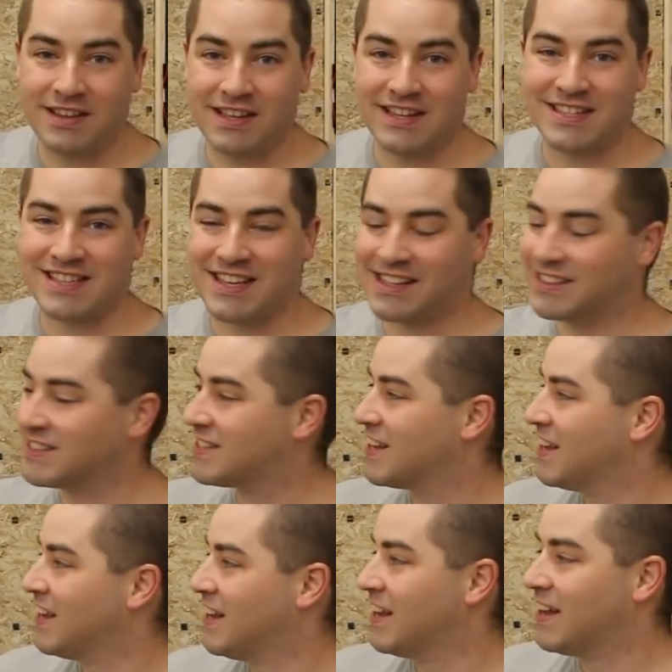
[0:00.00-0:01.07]
these things
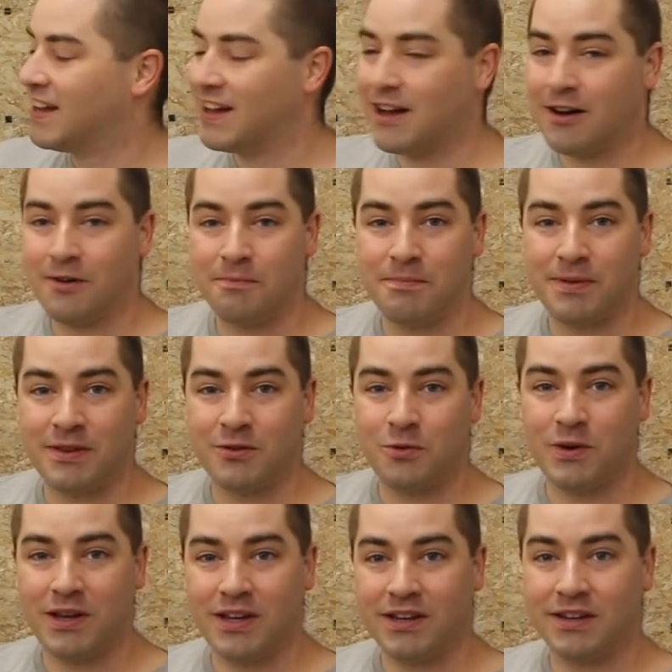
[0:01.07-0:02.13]

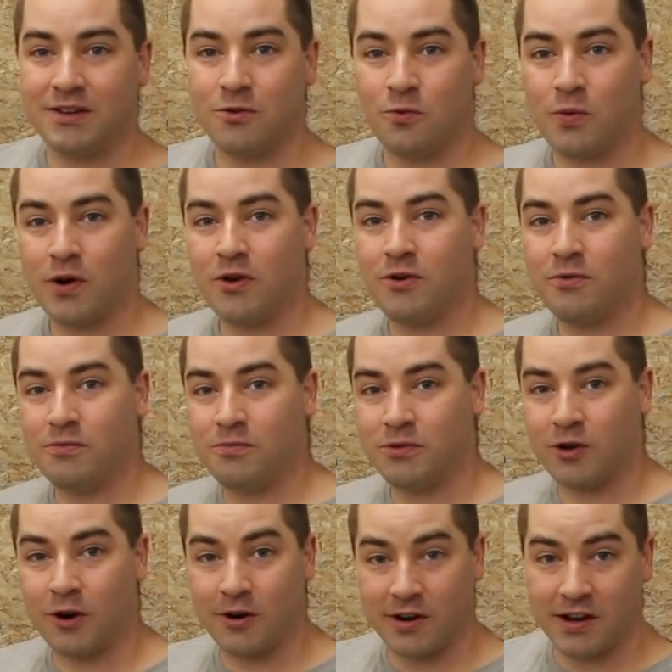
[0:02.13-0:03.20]
between where you
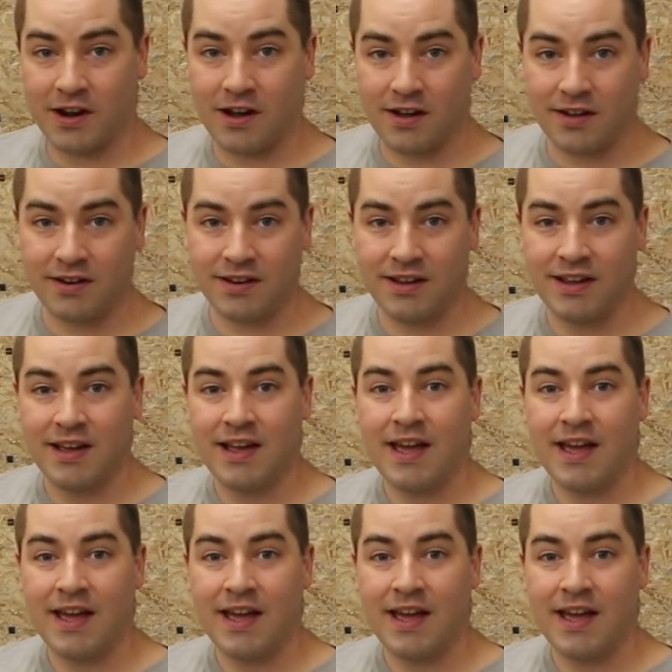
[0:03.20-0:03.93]
turn it on